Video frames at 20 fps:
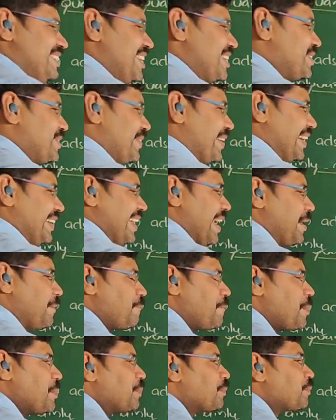just look at
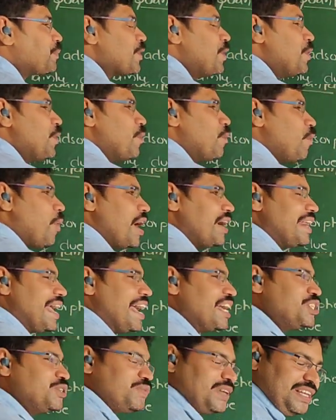that. What
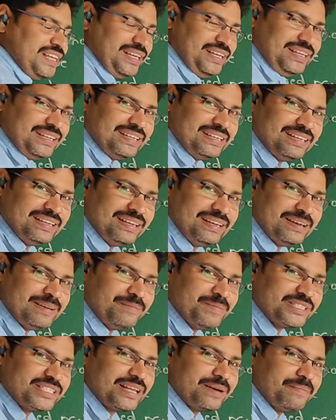actually
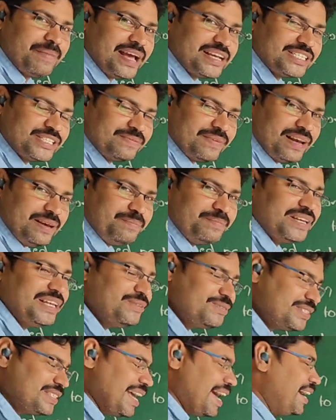Mr. Maxwell
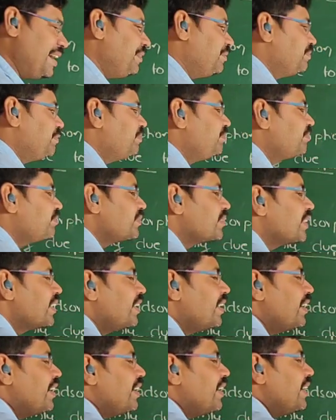believes that
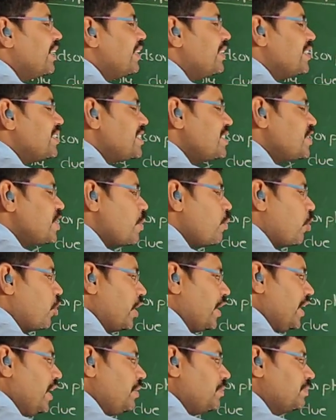this is a
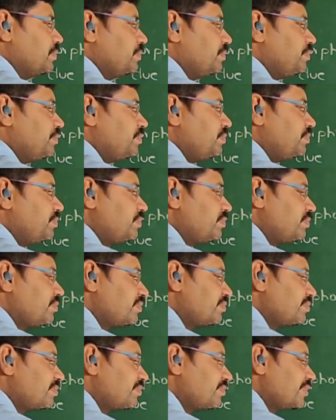body.
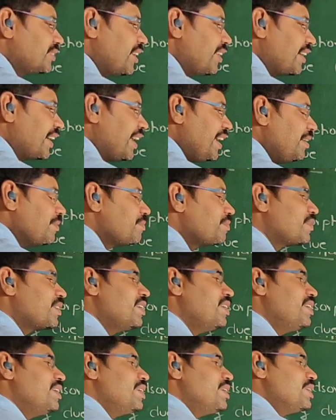Okay,
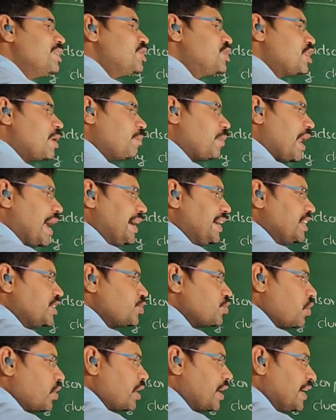some light
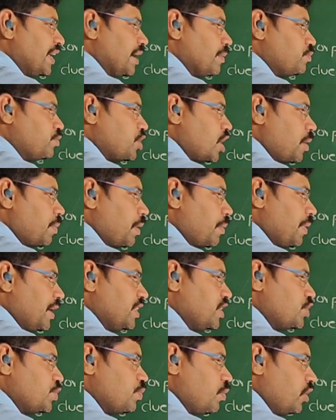is already absorbed by
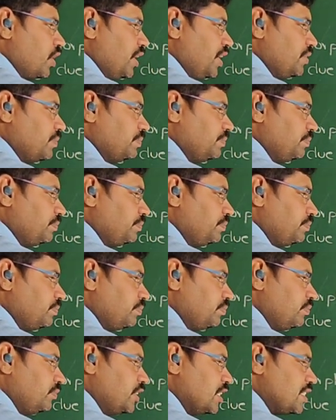this body.
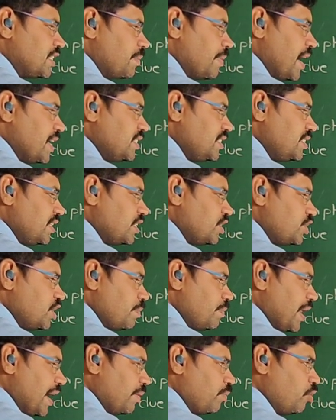Just imagine that is a
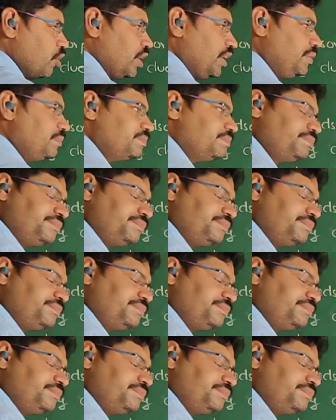black body,